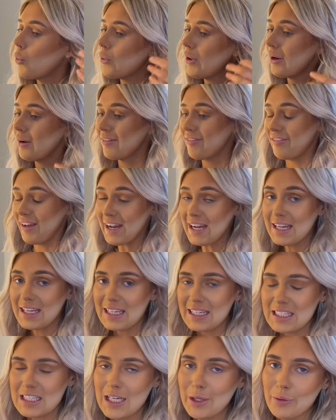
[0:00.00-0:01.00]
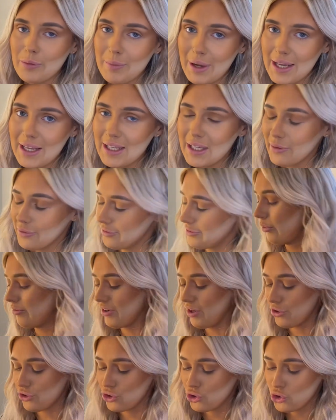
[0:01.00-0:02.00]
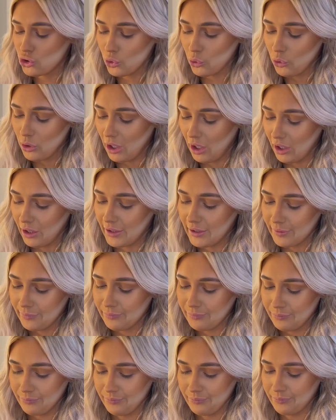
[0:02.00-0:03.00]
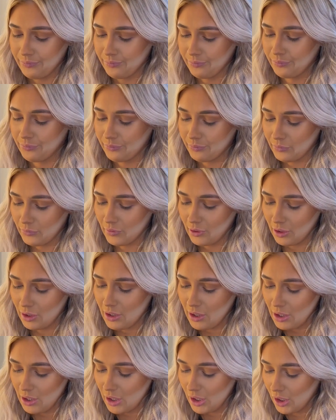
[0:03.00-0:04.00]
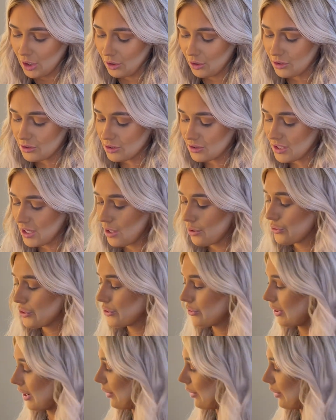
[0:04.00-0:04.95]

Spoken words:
fake it till we make it with some nice jawline, because I'll tell you now,